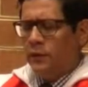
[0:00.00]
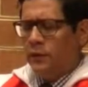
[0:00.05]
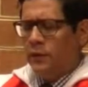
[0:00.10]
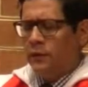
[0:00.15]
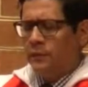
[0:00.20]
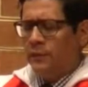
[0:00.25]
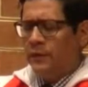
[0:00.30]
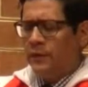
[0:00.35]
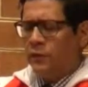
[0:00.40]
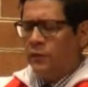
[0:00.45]
It
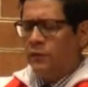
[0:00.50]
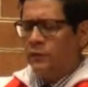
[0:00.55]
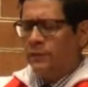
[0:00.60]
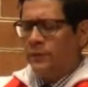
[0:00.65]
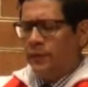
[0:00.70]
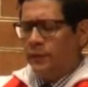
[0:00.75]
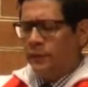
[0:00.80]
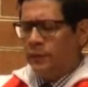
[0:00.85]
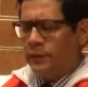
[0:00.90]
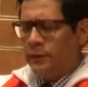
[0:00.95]
is by your
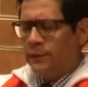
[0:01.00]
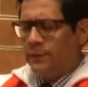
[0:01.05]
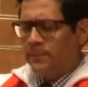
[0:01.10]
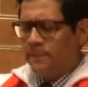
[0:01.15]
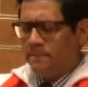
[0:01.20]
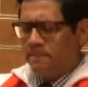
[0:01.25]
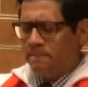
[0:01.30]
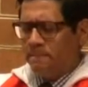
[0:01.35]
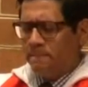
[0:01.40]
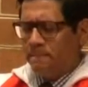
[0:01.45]

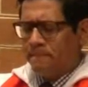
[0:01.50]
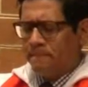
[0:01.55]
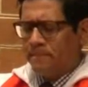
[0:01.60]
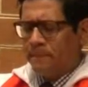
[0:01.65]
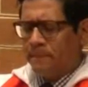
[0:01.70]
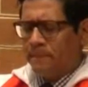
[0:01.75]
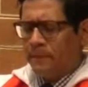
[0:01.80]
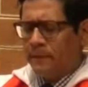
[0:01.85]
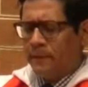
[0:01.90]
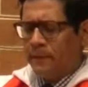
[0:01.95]
Spirit
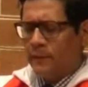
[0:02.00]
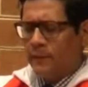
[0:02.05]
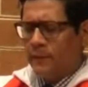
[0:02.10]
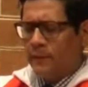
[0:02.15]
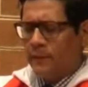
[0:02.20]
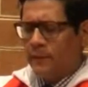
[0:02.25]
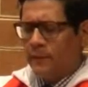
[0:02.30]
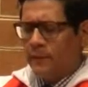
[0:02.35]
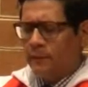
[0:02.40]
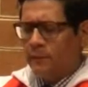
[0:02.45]

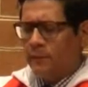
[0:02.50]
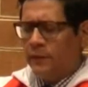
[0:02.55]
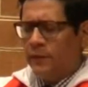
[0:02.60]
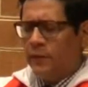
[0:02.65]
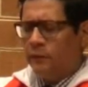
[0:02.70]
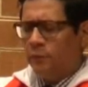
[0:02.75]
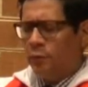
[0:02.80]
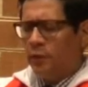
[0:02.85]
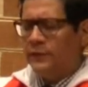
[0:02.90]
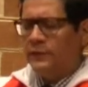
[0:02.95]
by
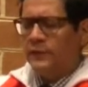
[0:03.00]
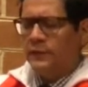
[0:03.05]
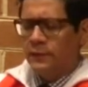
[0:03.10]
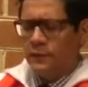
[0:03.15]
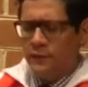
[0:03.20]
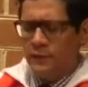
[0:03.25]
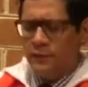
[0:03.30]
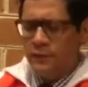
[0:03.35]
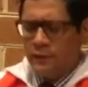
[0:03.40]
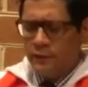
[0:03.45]
your
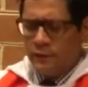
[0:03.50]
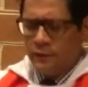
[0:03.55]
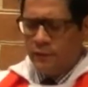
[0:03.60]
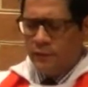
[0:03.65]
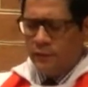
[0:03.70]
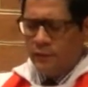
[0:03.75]
presence.